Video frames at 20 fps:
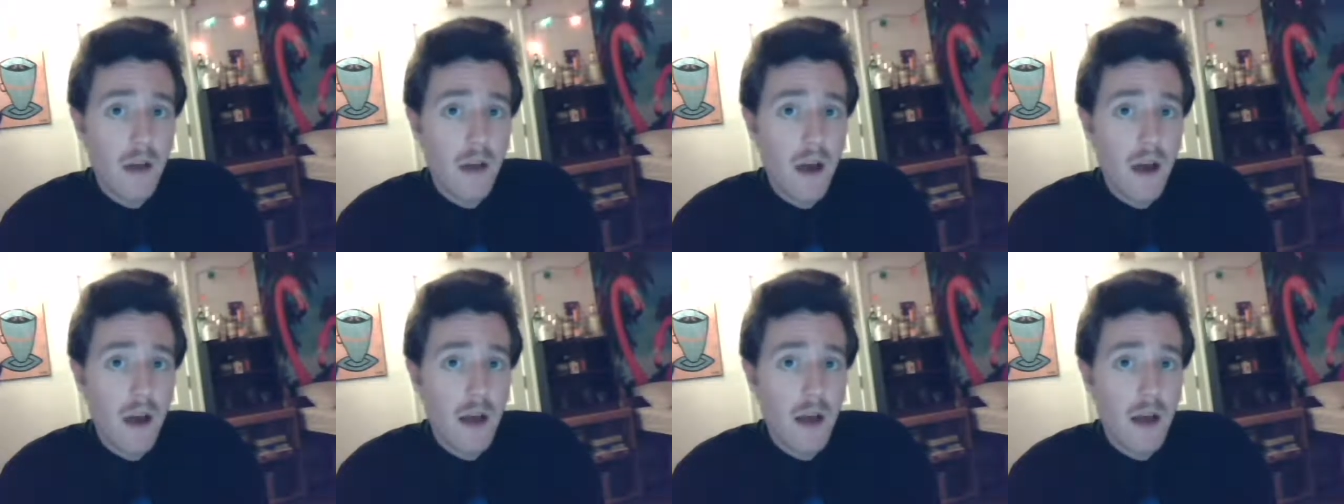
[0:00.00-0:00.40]

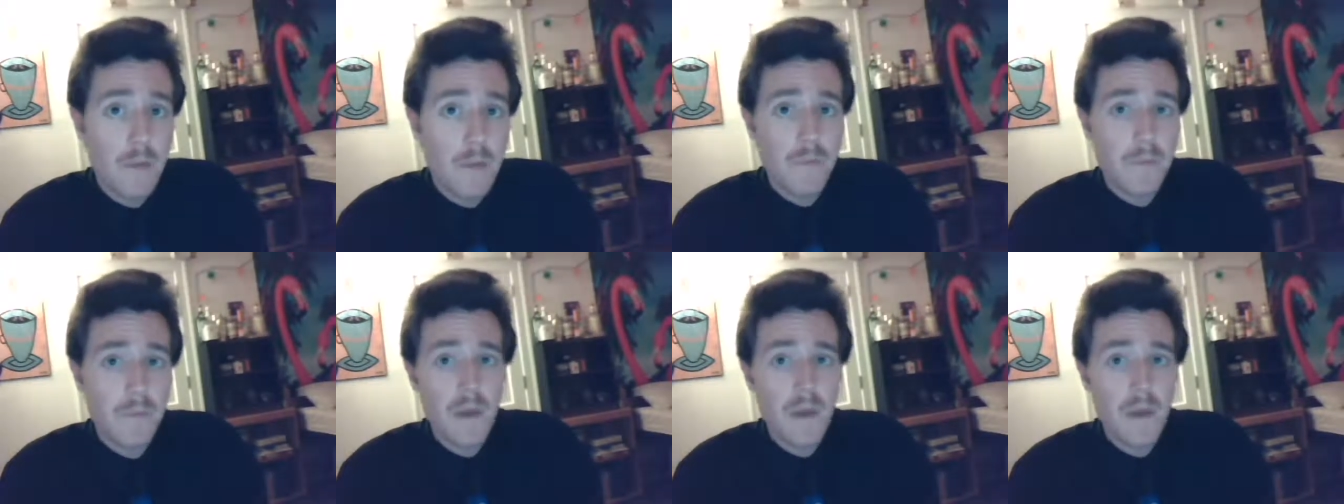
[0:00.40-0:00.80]

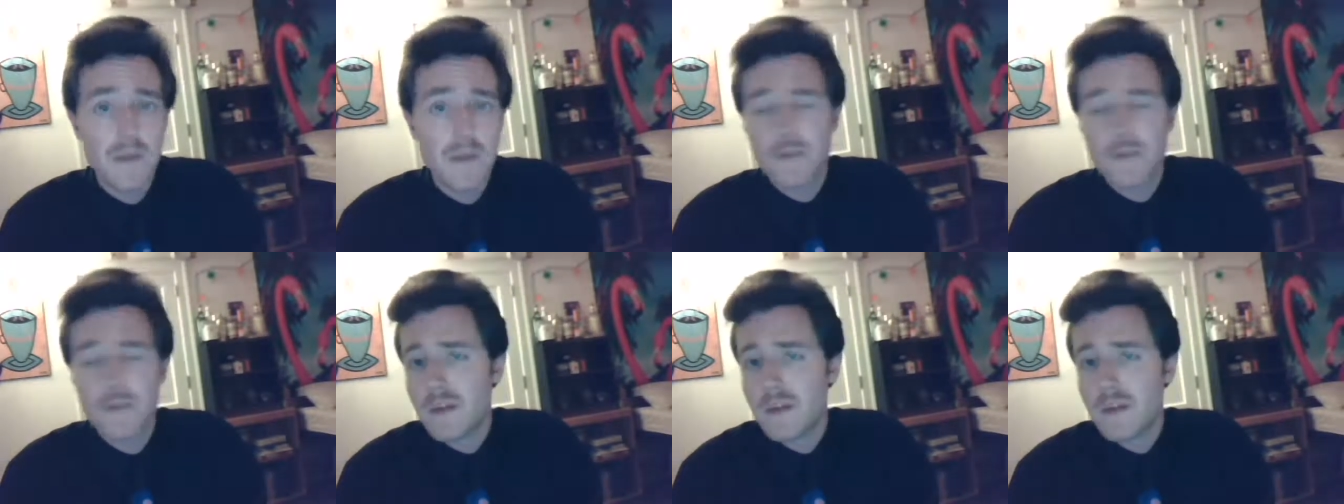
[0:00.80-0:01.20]
I'm
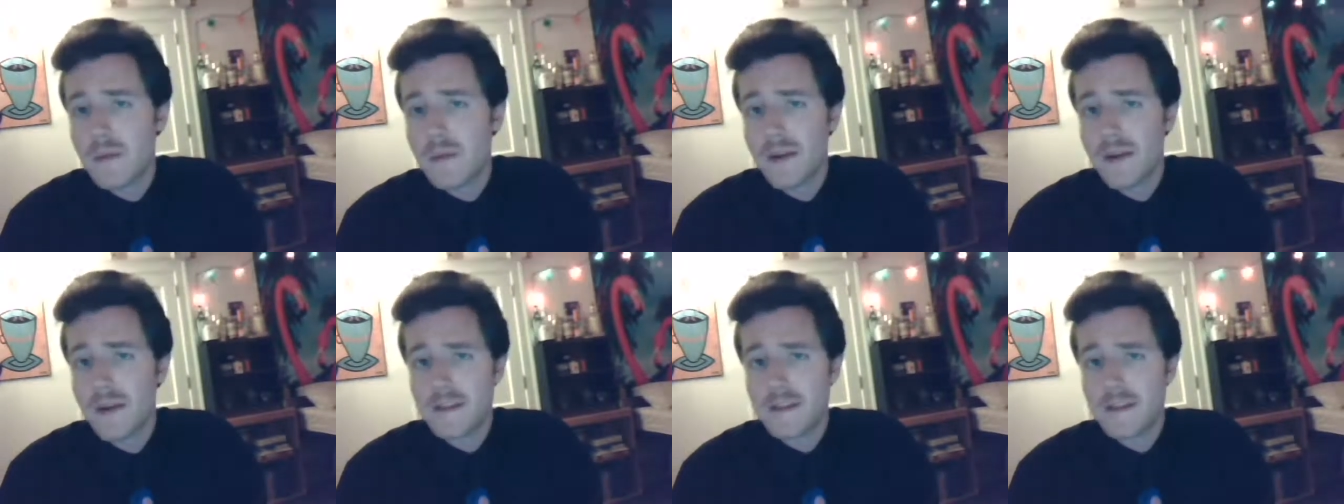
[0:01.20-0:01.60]
not really
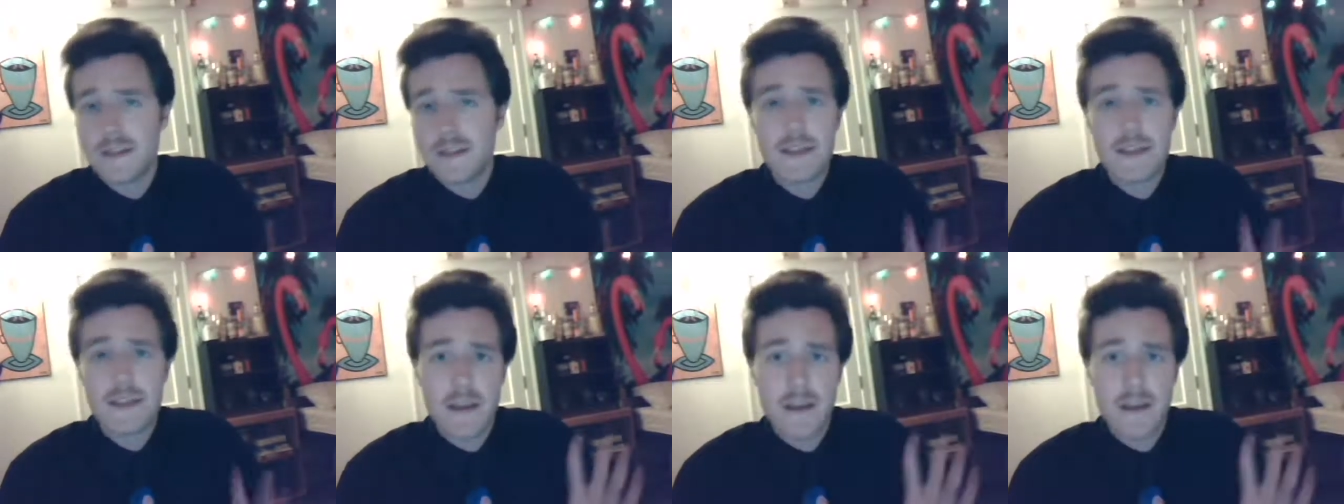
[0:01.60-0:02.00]
big into
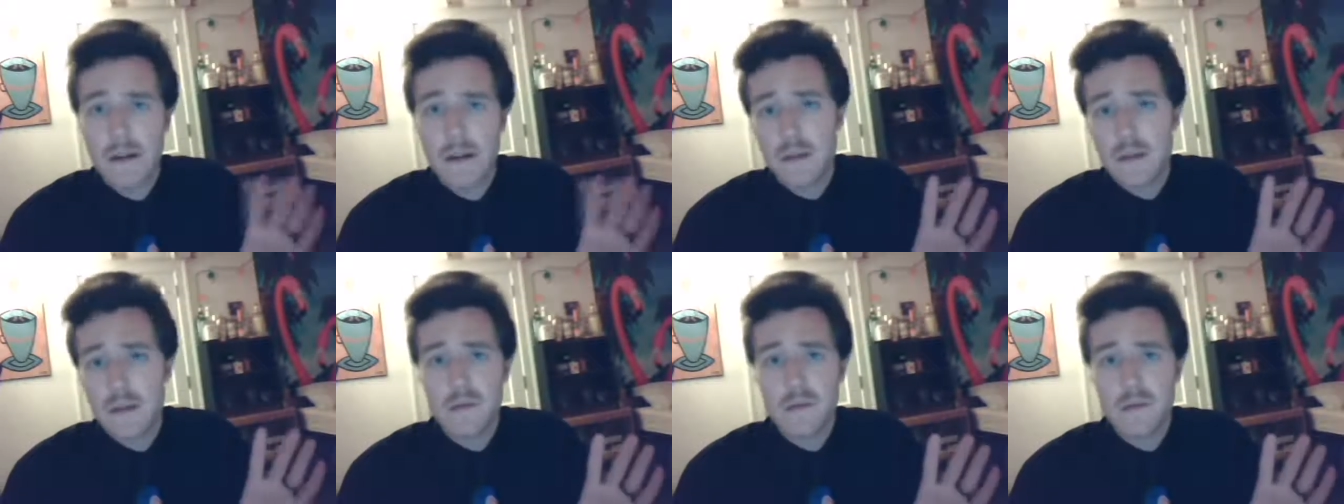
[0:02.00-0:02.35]
details.